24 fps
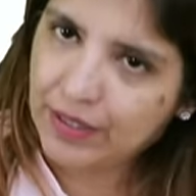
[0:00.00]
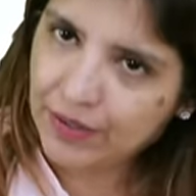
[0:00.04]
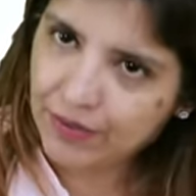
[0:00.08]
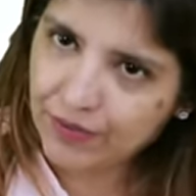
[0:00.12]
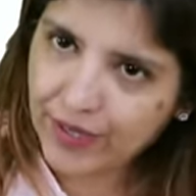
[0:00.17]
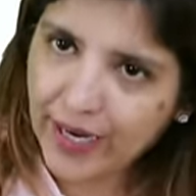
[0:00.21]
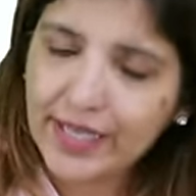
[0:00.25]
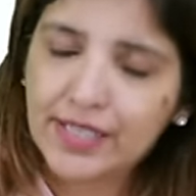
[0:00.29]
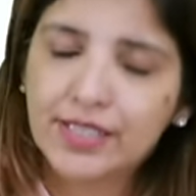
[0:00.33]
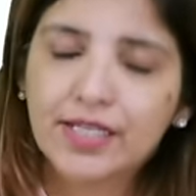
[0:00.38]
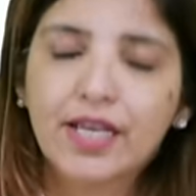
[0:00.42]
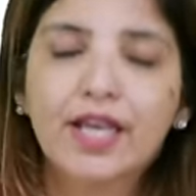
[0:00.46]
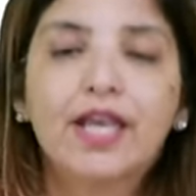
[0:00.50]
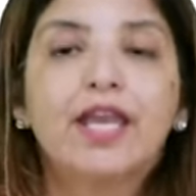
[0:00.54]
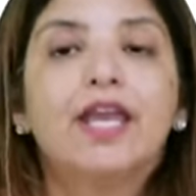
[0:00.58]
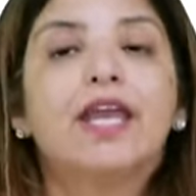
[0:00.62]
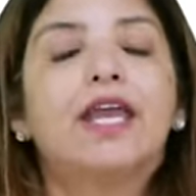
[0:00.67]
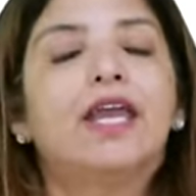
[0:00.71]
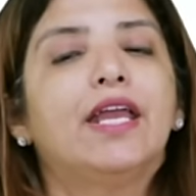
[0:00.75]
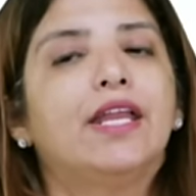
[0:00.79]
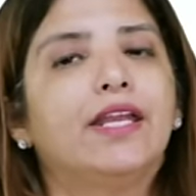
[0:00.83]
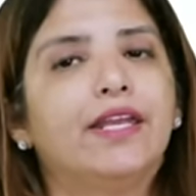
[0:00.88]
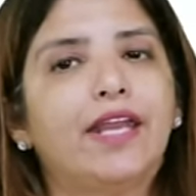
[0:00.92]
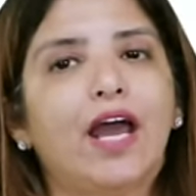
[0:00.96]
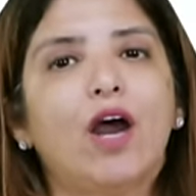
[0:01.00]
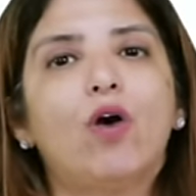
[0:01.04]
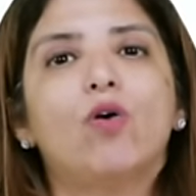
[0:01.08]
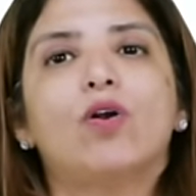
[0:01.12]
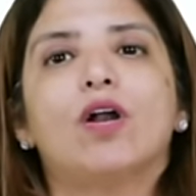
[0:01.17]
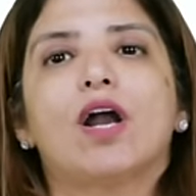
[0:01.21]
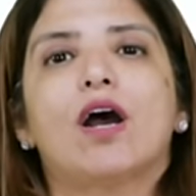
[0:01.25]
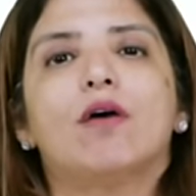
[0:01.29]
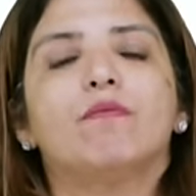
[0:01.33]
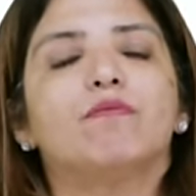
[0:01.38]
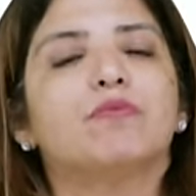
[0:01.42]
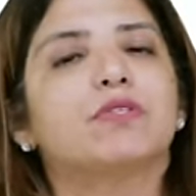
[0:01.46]
Right? Now
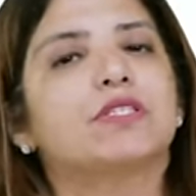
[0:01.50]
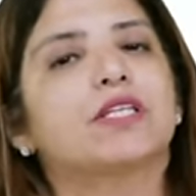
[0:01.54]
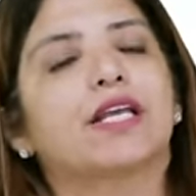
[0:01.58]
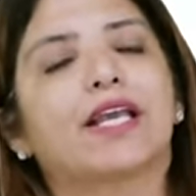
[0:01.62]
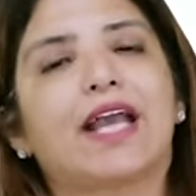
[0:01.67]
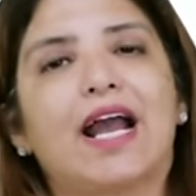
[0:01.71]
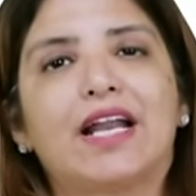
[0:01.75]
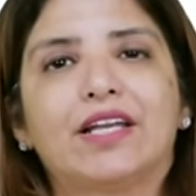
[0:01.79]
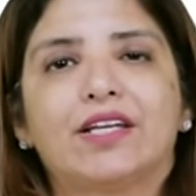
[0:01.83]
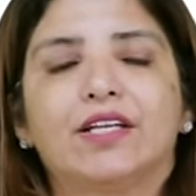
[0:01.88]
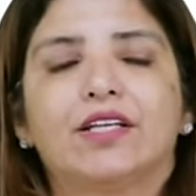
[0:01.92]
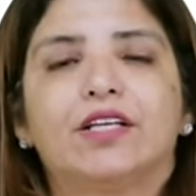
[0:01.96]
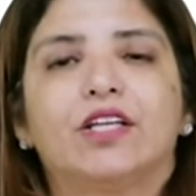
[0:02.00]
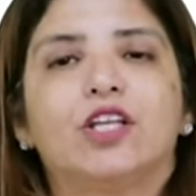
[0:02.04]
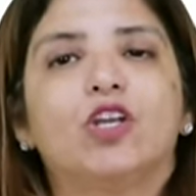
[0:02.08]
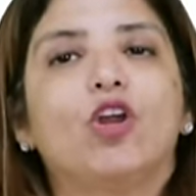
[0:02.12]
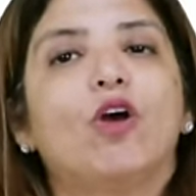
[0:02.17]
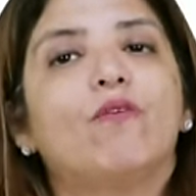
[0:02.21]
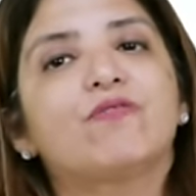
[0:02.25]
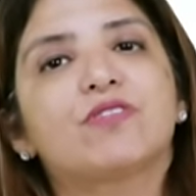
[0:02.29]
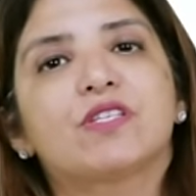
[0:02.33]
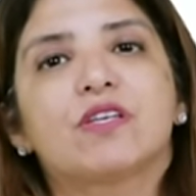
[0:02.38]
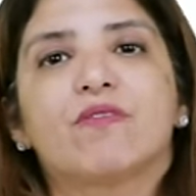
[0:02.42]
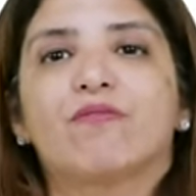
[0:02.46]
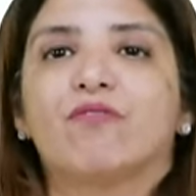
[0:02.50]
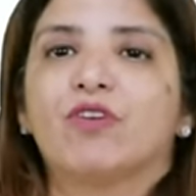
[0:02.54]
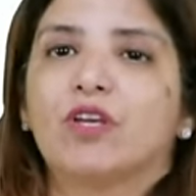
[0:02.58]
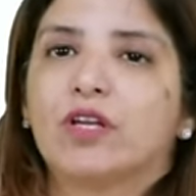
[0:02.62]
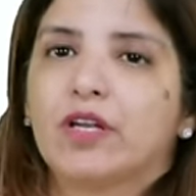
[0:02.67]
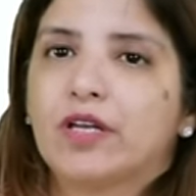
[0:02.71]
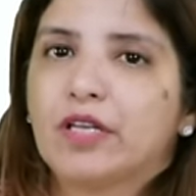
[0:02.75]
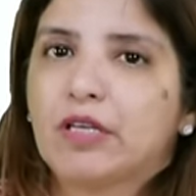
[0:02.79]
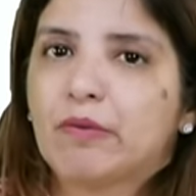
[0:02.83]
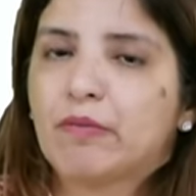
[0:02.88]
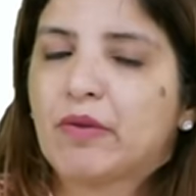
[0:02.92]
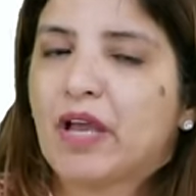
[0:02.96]
comes the category of severe
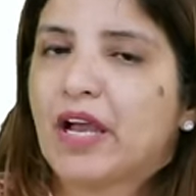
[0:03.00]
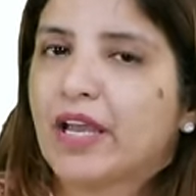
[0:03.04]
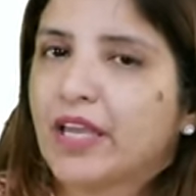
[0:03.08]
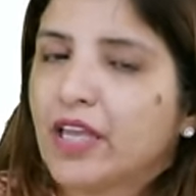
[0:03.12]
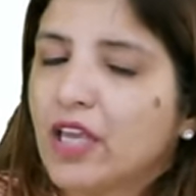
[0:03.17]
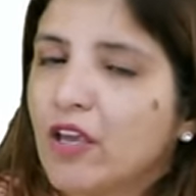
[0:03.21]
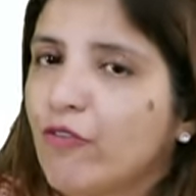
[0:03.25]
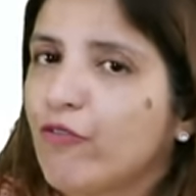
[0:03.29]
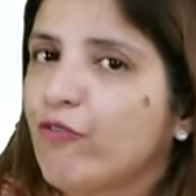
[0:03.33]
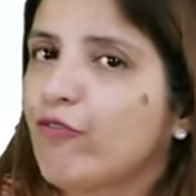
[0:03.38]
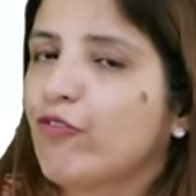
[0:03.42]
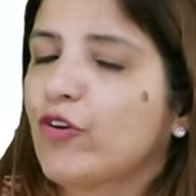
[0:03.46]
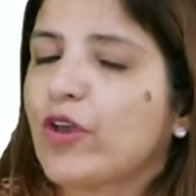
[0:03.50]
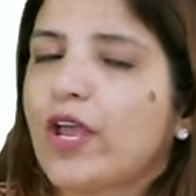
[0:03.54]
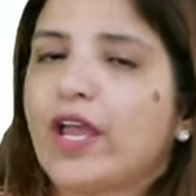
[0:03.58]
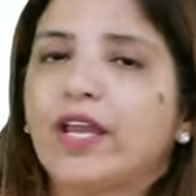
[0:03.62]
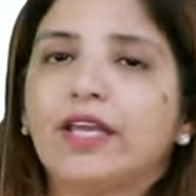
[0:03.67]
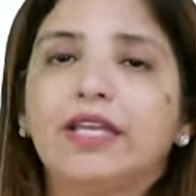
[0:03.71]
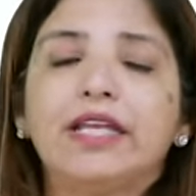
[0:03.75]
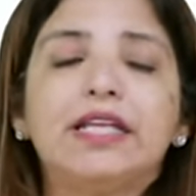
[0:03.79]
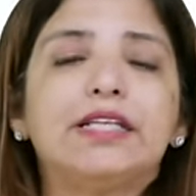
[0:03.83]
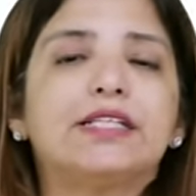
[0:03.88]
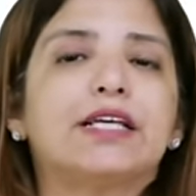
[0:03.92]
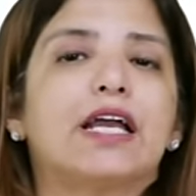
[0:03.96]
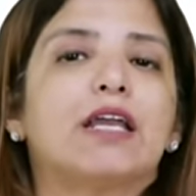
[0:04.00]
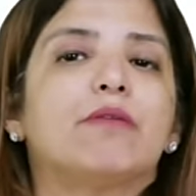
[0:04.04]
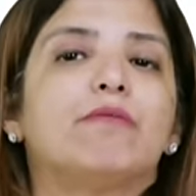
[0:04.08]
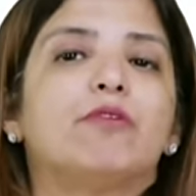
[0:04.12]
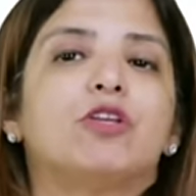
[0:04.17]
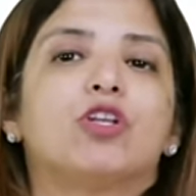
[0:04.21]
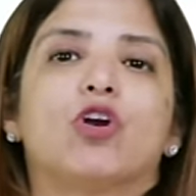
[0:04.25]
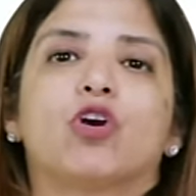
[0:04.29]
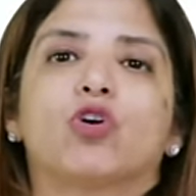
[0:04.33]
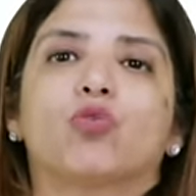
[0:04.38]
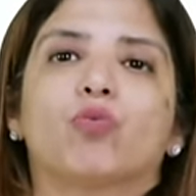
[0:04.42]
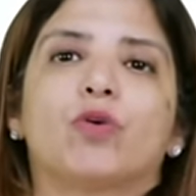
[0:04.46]
anemia. If any time in
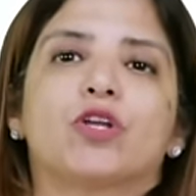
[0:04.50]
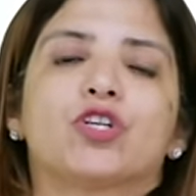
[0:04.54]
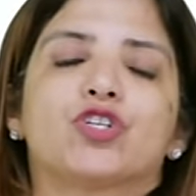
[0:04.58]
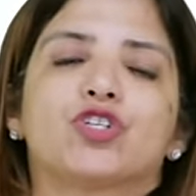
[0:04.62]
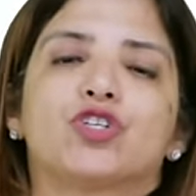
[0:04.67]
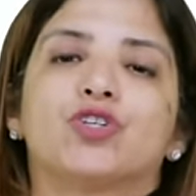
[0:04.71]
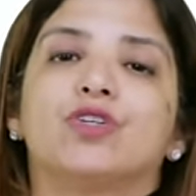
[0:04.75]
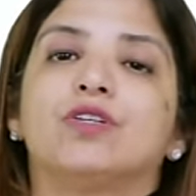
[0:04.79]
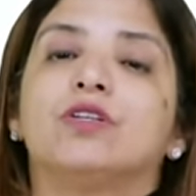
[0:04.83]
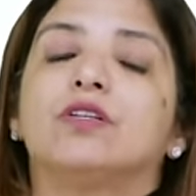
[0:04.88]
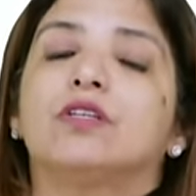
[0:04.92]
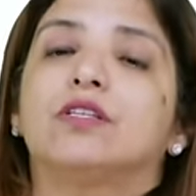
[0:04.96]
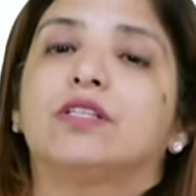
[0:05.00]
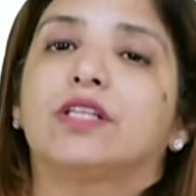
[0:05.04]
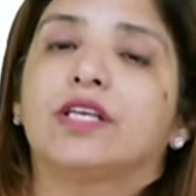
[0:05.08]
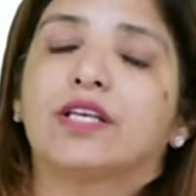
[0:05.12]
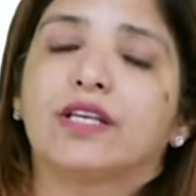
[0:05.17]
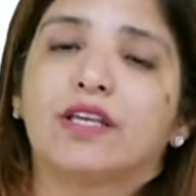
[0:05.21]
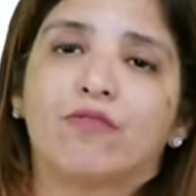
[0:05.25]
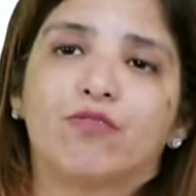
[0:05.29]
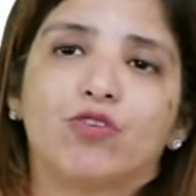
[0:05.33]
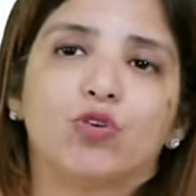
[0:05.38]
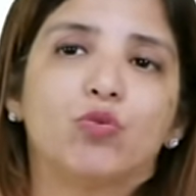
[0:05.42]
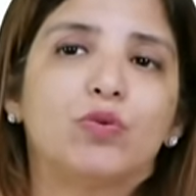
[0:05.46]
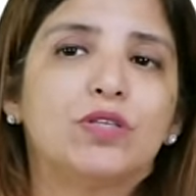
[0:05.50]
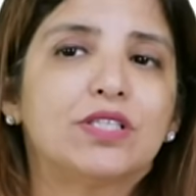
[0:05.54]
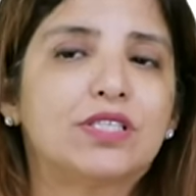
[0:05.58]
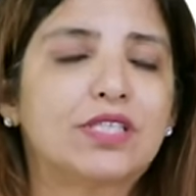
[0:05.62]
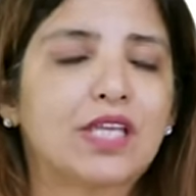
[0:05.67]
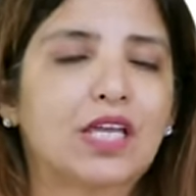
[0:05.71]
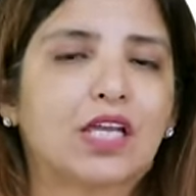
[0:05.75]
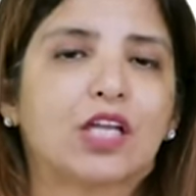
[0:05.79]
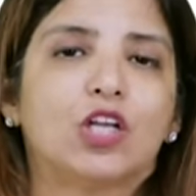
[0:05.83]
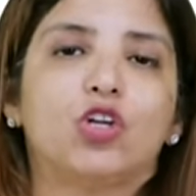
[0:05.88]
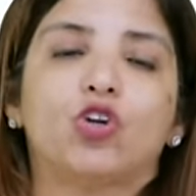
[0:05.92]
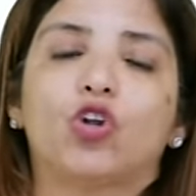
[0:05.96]
your question they give you in
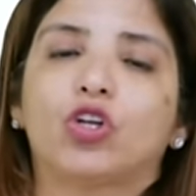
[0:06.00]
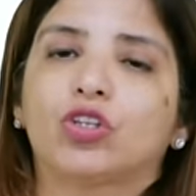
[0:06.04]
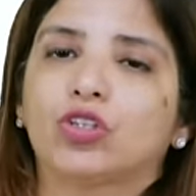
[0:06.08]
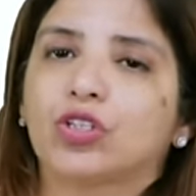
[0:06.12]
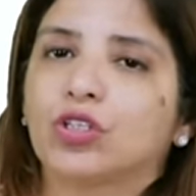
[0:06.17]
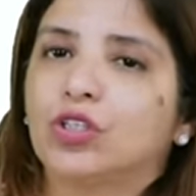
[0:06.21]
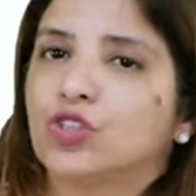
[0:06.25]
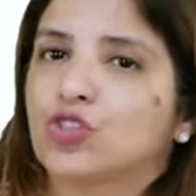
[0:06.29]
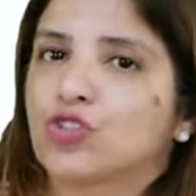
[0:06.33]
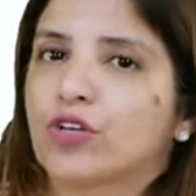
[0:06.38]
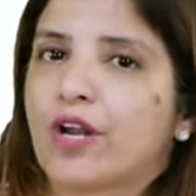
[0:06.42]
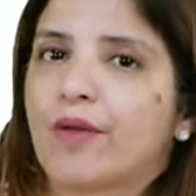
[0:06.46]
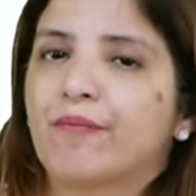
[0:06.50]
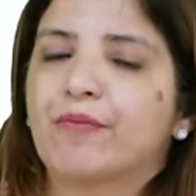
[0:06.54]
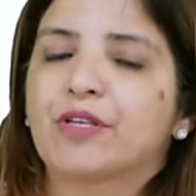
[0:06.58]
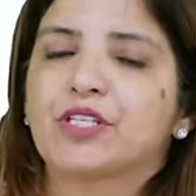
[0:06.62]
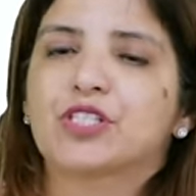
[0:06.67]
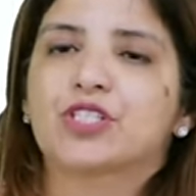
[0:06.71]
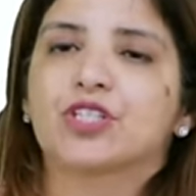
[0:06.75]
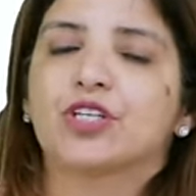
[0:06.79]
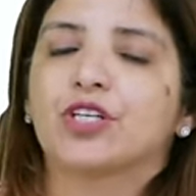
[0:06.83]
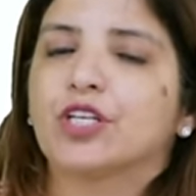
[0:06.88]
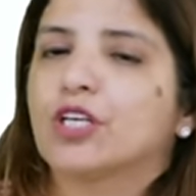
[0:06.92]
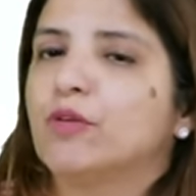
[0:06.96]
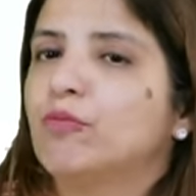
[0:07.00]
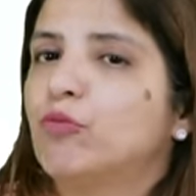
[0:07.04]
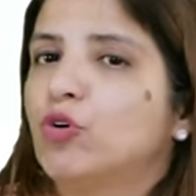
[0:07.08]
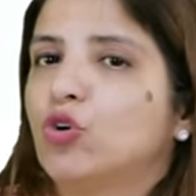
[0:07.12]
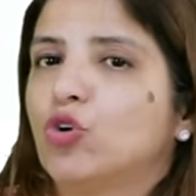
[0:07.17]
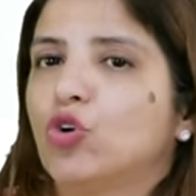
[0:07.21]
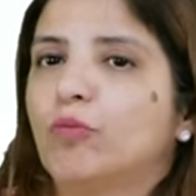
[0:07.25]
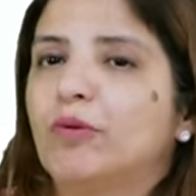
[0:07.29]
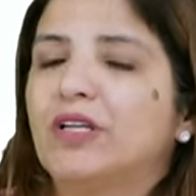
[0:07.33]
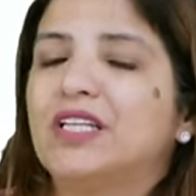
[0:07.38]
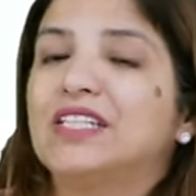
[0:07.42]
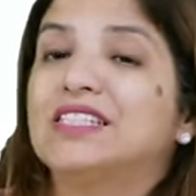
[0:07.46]
second or third trimester,
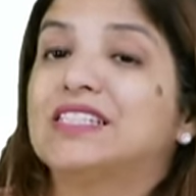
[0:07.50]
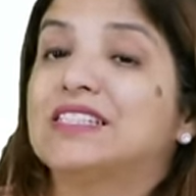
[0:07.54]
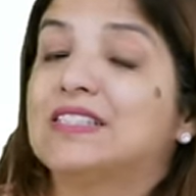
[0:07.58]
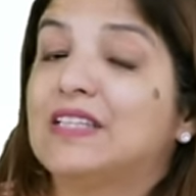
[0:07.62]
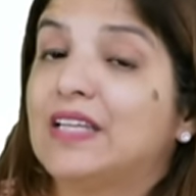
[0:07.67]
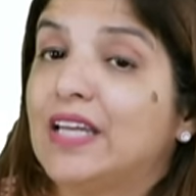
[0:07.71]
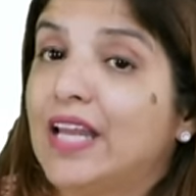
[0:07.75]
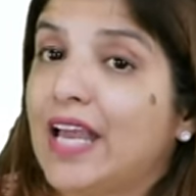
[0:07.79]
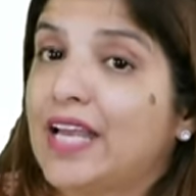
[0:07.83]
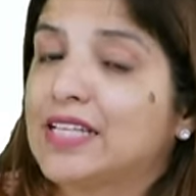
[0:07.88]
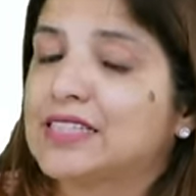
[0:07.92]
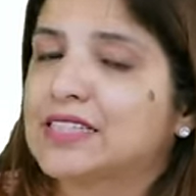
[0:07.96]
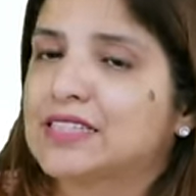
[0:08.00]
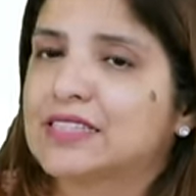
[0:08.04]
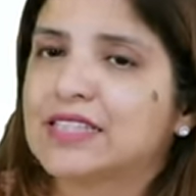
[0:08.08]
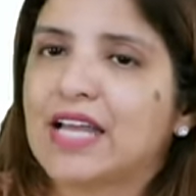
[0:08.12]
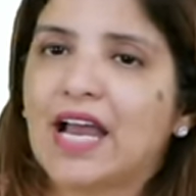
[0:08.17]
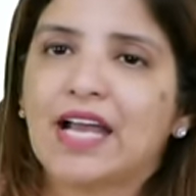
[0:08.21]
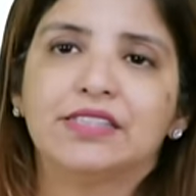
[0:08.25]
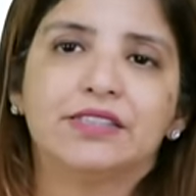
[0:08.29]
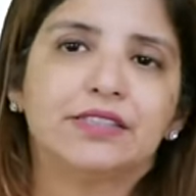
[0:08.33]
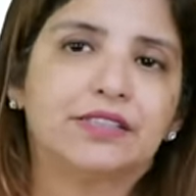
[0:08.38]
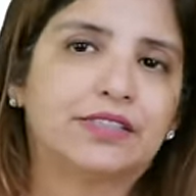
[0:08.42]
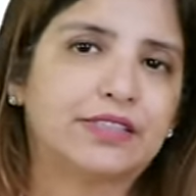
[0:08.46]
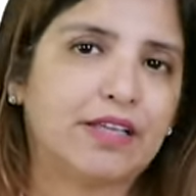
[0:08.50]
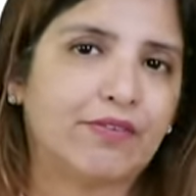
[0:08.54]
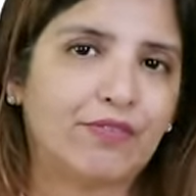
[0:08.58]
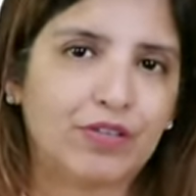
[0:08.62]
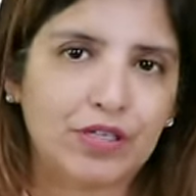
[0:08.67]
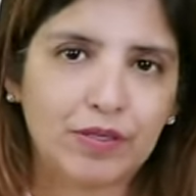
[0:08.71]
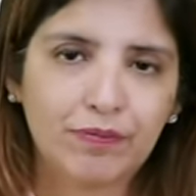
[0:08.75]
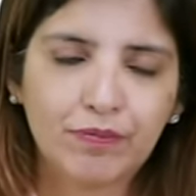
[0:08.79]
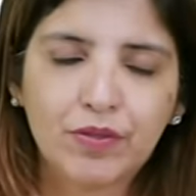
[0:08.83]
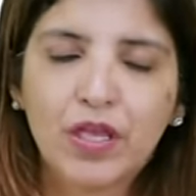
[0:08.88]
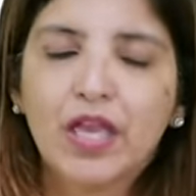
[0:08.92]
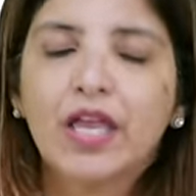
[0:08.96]
hemoglobin is less than
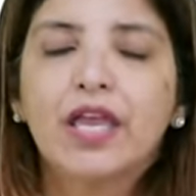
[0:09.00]
7.